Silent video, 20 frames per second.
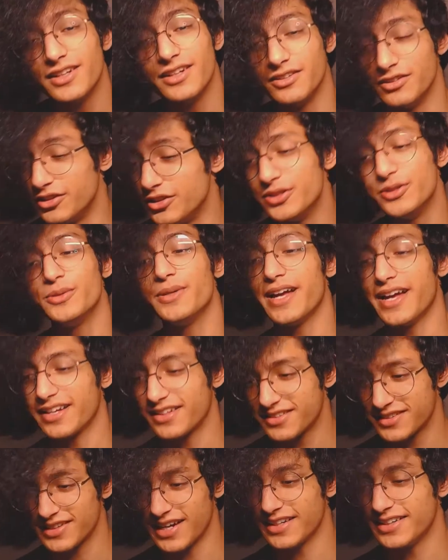new,
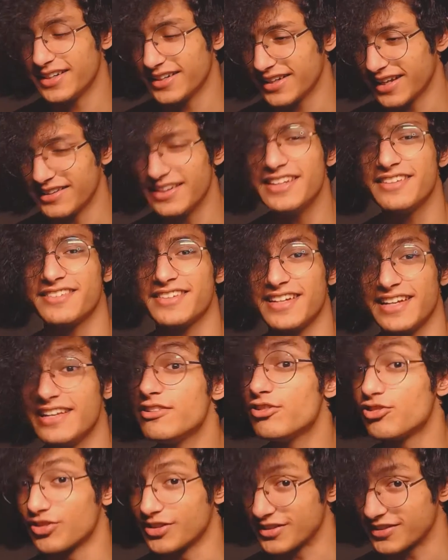exciting, at least
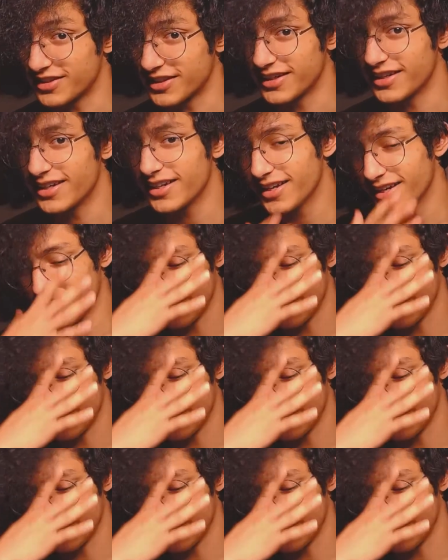interesting